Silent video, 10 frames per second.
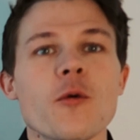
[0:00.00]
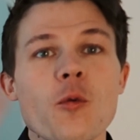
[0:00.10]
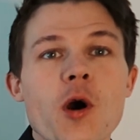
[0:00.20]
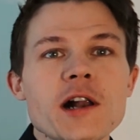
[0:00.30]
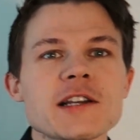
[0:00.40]

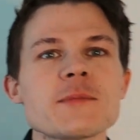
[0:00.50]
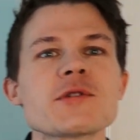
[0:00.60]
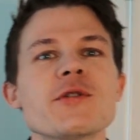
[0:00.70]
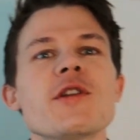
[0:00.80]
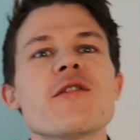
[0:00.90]
Welcome
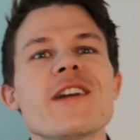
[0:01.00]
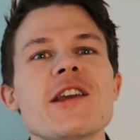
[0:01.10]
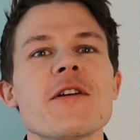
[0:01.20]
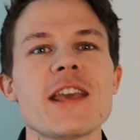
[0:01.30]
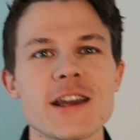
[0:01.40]
to a new
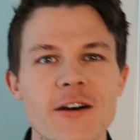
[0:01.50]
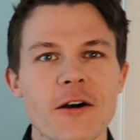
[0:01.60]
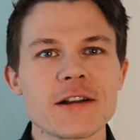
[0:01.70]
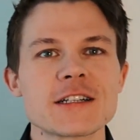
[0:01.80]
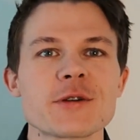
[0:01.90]
video here
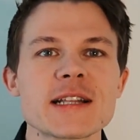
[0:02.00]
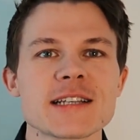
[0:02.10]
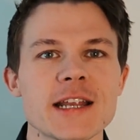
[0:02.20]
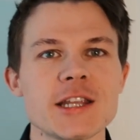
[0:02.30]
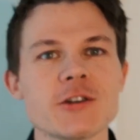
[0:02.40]
on the
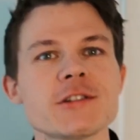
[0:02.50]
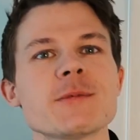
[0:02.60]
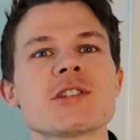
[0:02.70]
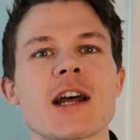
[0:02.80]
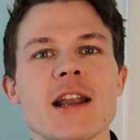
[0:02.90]
Tradeciety
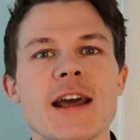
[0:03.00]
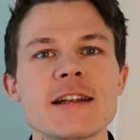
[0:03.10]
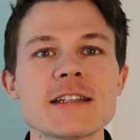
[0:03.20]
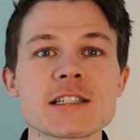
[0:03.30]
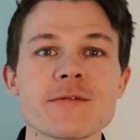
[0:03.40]
YouTube channel,
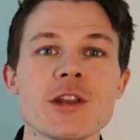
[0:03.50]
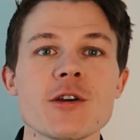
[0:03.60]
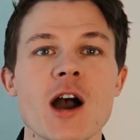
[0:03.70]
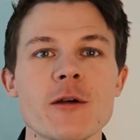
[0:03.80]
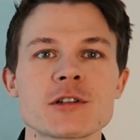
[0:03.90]
and in this
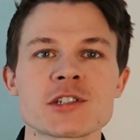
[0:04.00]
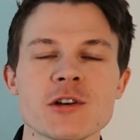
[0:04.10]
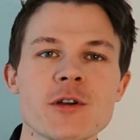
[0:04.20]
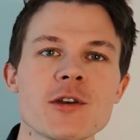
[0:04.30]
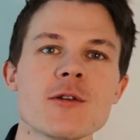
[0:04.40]
video I will
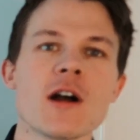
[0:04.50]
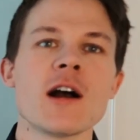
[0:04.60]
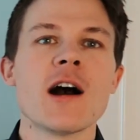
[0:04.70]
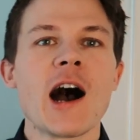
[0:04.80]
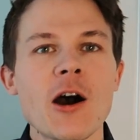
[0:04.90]
show you
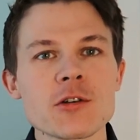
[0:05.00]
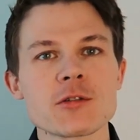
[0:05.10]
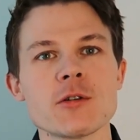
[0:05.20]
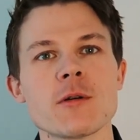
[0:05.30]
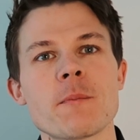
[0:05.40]
how
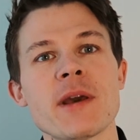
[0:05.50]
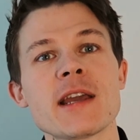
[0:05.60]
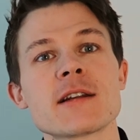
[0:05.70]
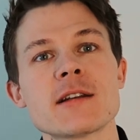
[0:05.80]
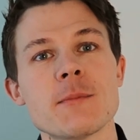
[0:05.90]
to
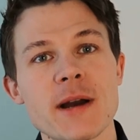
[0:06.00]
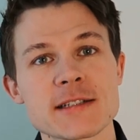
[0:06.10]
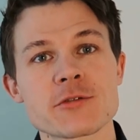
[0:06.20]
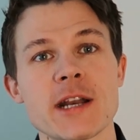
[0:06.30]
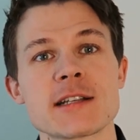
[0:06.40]
pick the
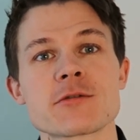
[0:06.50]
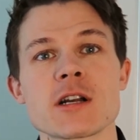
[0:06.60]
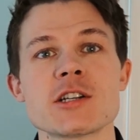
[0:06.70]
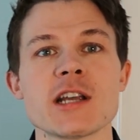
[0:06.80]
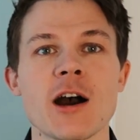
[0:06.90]
best trading
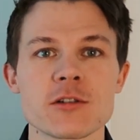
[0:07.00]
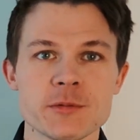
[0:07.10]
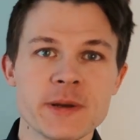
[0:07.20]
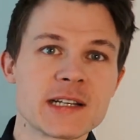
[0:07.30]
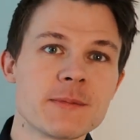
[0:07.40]
strategy, how
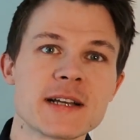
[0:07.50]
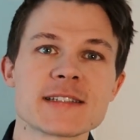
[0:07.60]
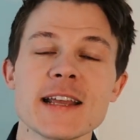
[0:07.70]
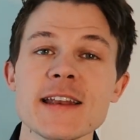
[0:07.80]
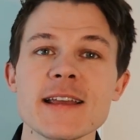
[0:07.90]
to pick the
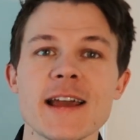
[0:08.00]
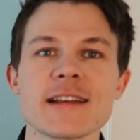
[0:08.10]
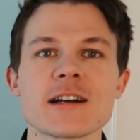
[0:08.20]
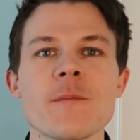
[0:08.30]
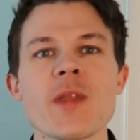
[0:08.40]
best
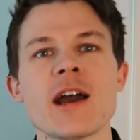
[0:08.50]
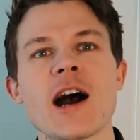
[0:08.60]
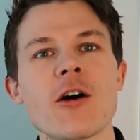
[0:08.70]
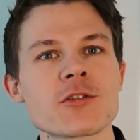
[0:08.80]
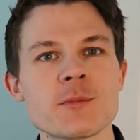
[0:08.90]
indicator,
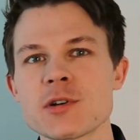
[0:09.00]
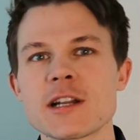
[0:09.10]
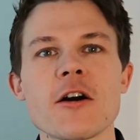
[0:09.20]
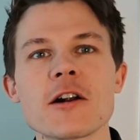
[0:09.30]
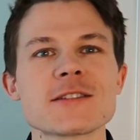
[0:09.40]
how to put
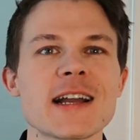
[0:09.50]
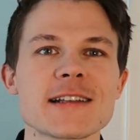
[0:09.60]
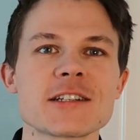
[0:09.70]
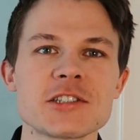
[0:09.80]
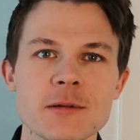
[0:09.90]
it all
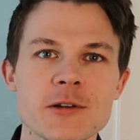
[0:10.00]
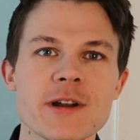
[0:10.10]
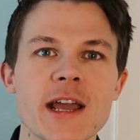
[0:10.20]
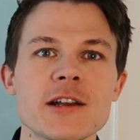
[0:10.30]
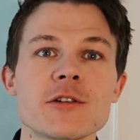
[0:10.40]
together,
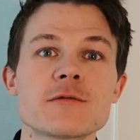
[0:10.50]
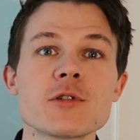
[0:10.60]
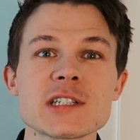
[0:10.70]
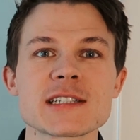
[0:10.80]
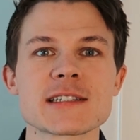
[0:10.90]
create good
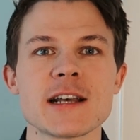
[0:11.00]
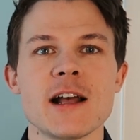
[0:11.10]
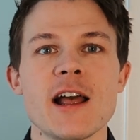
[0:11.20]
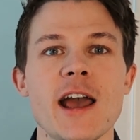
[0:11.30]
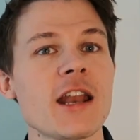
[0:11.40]
rules,
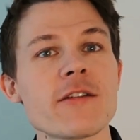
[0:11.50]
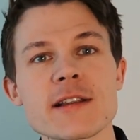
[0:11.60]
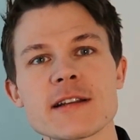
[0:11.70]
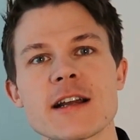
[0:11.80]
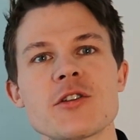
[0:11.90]
and
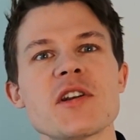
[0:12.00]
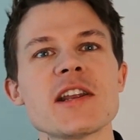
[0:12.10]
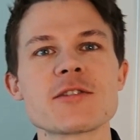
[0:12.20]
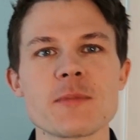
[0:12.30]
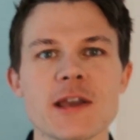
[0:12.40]
everything that you
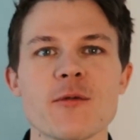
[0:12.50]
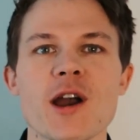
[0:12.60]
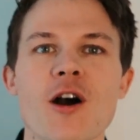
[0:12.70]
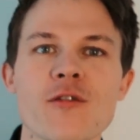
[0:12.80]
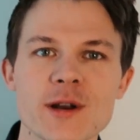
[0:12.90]
need to be
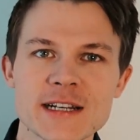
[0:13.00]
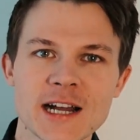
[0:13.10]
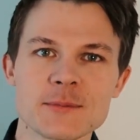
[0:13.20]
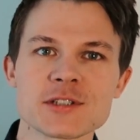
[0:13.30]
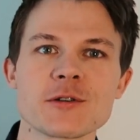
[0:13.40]
aware of when it
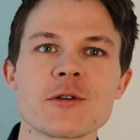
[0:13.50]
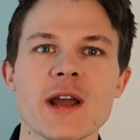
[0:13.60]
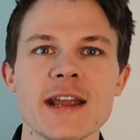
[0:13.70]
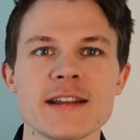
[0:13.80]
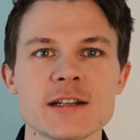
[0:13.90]
comes to
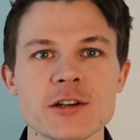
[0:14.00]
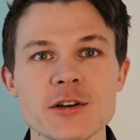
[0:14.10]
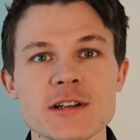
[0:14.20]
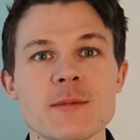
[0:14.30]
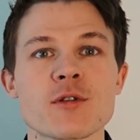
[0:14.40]
creating a
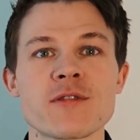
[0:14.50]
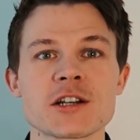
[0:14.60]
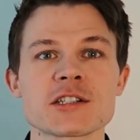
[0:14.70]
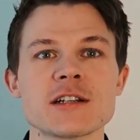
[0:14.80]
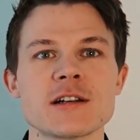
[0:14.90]
good and
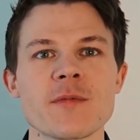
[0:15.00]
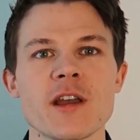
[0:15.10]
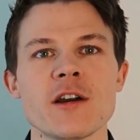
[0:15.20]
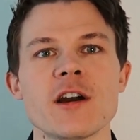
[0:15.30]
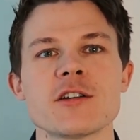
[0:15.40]
professional
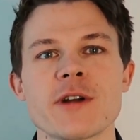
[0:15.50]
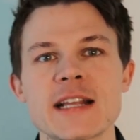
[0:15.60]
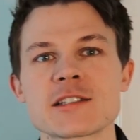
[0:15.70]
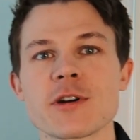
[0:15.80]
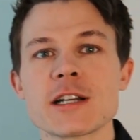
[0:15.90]

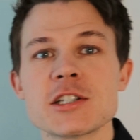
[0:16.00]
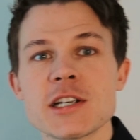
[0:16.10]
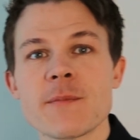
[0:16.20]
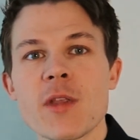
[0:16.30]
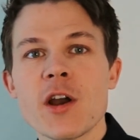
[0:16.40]
trading
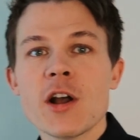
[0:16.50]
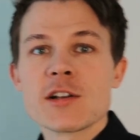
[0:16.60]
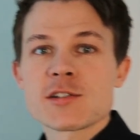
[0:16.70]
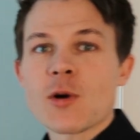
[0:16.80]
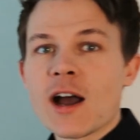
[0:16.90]
strategy.
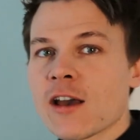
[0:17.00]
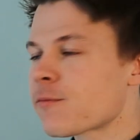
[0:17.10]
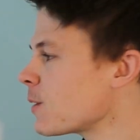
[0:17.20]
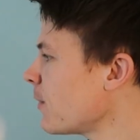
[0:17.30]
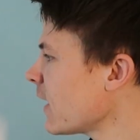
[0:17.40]
So I
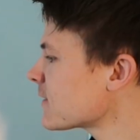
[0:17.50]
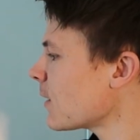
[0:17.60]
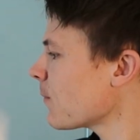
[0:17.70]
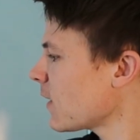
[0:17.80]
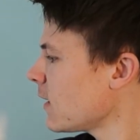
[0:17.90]
have prepared
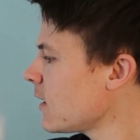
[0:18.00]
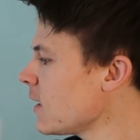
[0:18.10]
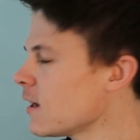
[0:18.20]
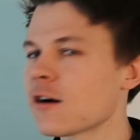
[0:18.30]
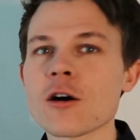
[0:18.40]
something
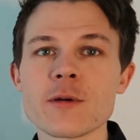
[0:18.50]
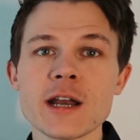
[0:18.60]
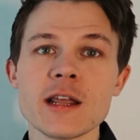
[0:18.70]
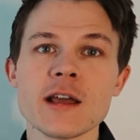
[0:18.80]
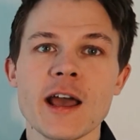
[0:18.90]
here
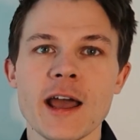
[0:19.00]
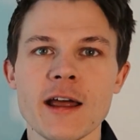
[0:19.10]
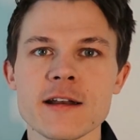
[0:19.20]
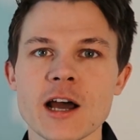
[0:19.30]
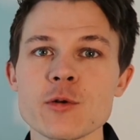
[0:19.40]
already,
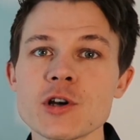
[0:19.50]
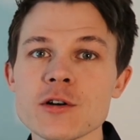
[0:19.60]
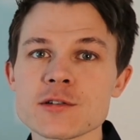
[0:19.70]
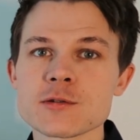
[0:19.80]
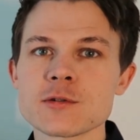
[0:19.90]
and I will
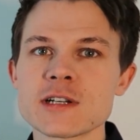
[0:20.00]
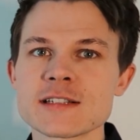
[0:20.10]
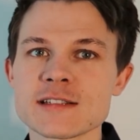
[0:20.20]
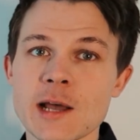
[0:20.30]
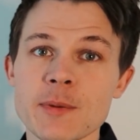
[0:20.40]
go through
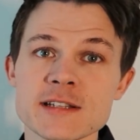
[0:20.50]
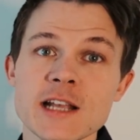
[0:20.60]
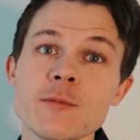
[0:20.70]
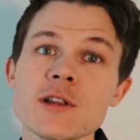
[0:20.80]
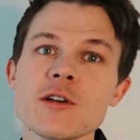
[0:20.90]
this step by
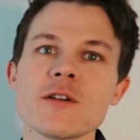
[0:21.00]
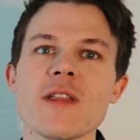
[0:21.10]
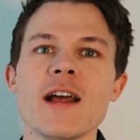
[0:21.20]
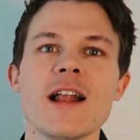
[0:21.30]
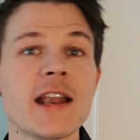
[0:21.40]
step with
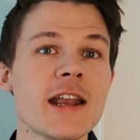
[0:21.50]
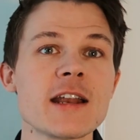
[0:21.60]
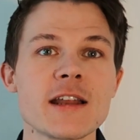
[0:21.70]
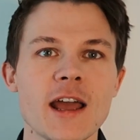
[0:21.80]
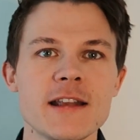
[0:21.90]
you, and
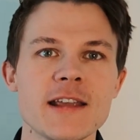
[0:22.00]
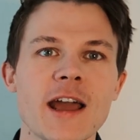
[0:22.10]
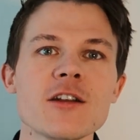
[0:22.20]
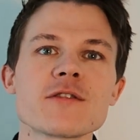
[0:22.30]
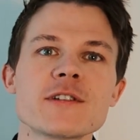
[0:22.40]
then at the
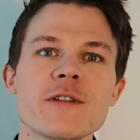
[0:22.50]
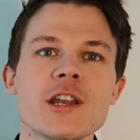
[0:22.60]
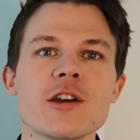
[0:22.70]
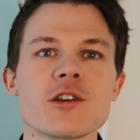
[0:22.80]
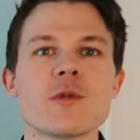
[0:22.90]
end of the
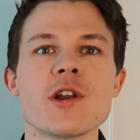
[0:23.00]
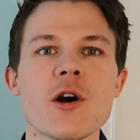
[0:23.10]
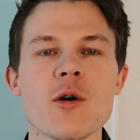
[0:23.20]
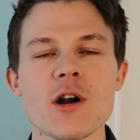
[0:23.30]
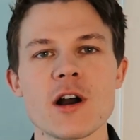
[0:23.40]
video you will
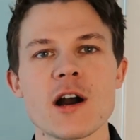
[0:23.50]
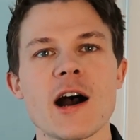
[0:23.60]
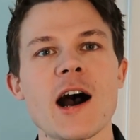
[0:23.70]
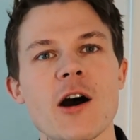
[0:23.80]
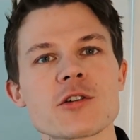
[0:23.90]
know
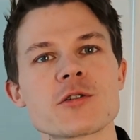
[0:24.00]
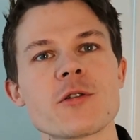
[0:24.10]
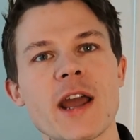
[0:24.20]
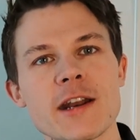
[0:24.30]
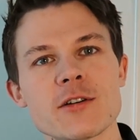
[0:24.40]
how to
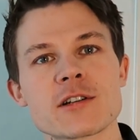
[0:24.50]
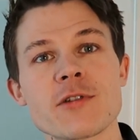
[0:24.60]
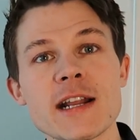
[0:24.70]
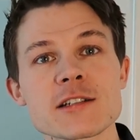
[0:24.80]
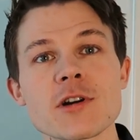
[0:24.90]
create a good
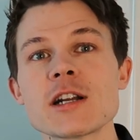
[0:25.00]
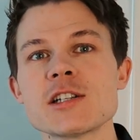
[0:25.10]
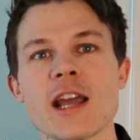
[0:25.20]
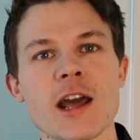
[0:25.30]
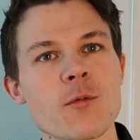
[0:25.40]
trading
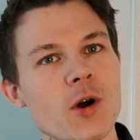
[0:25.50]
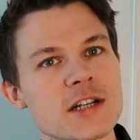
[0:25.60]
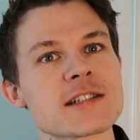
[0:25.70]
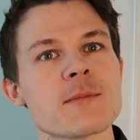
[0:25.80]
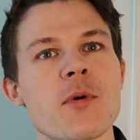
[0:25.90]
strategy and what
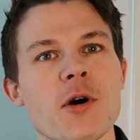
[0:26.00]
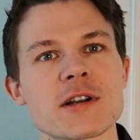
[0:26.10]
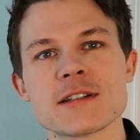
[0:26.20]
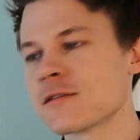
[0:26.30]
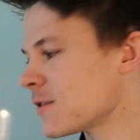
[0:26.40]
is
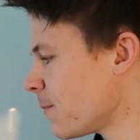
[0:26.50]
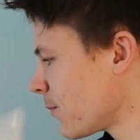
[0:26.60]
important.